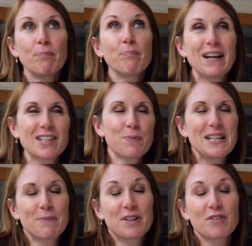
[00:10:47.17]
best
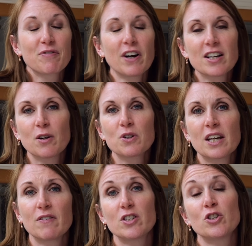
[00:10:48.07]
bit of advice I would
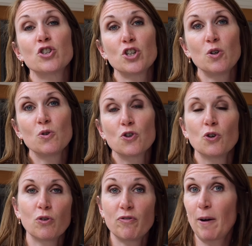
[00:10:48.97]
give is to choose
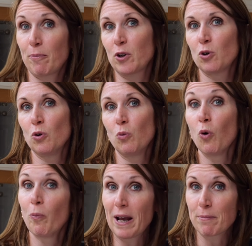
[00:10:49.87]
your fabric or
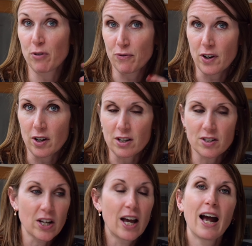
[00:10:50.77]
wallpaper
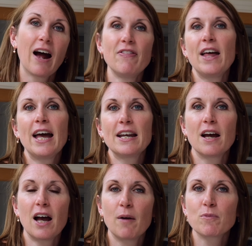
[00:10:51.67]
first and then
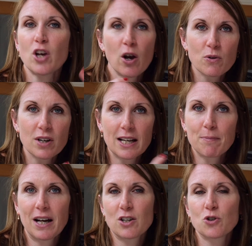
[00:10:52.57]
tonally
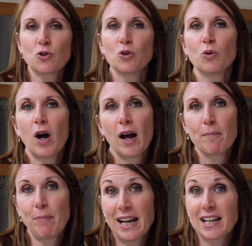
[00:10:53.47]
match your
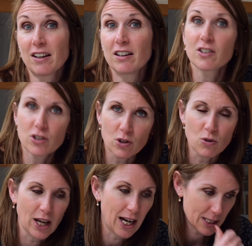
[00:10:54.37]
paint colour to
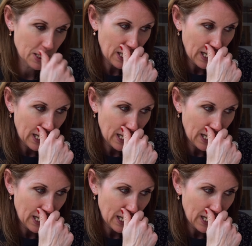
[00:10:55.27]
that.